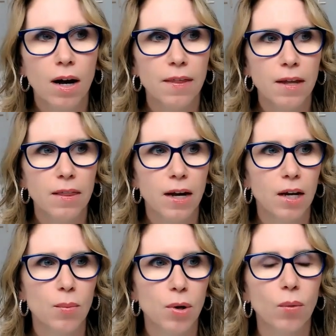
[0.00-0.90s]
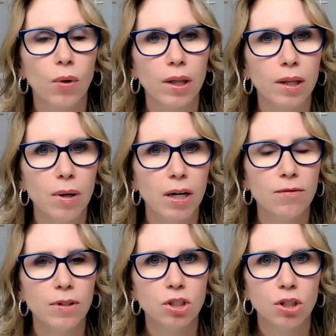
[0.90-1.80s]
I think that can be really
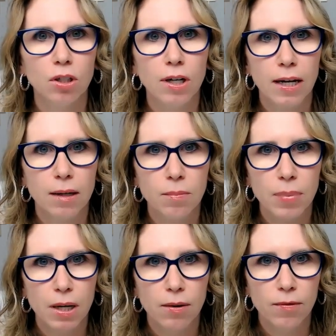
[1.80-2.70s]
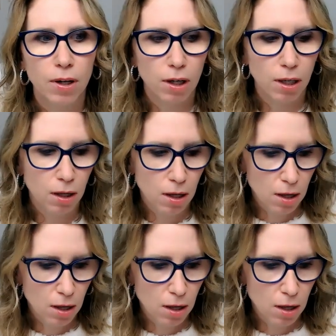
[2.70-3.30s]
beneficial and be a very